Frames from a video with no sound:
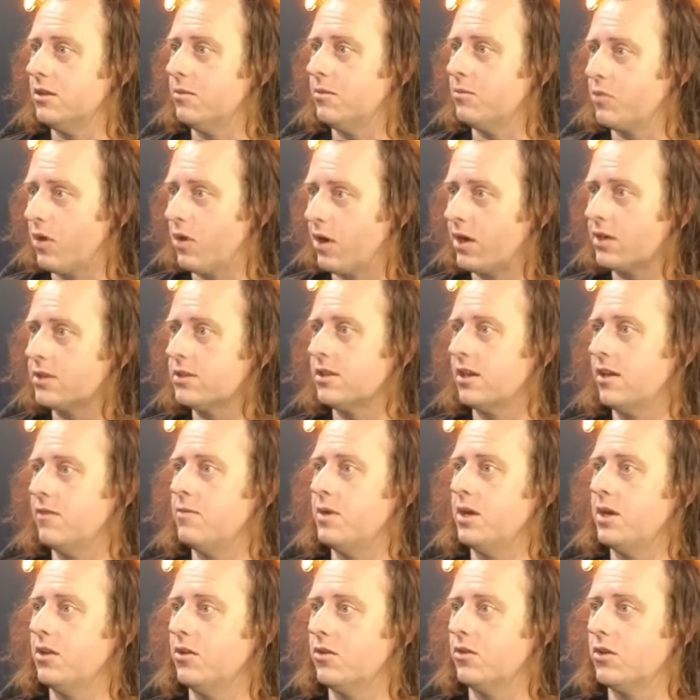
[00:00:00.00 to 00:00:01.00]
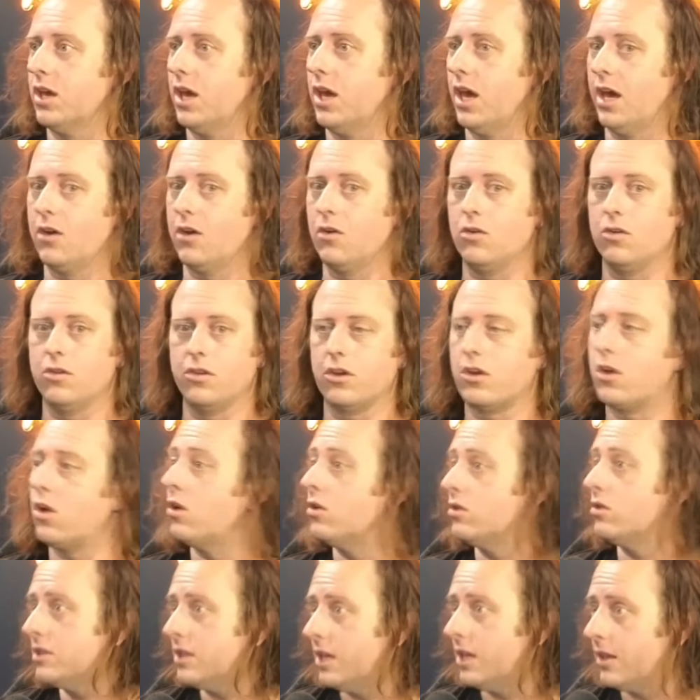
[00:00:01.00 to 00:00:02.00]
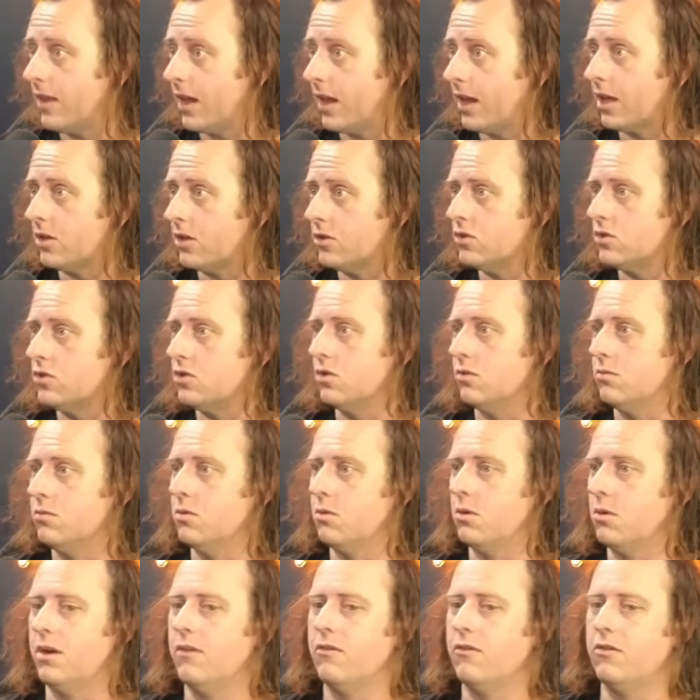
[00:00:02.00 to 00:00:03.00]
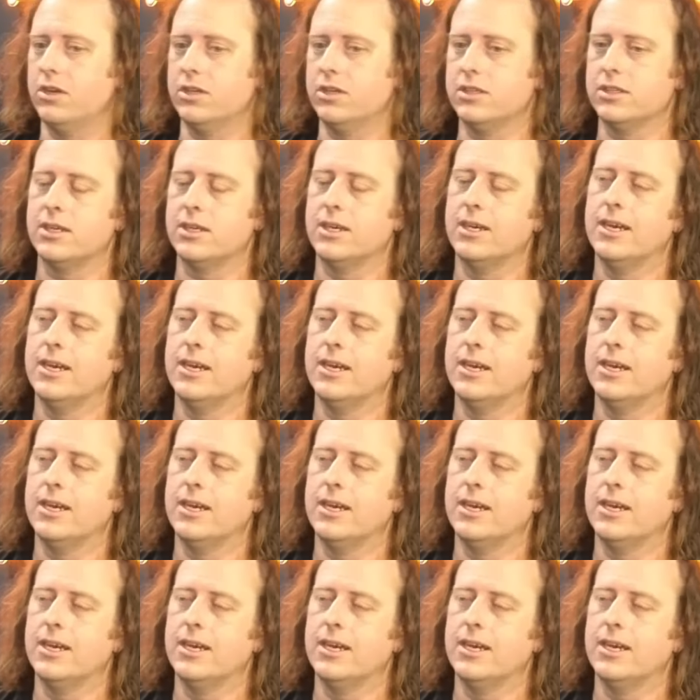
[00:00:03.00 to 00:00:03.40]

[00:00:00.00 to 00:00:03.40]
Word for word: products they've been looking at or the content they consumed or whatever it is.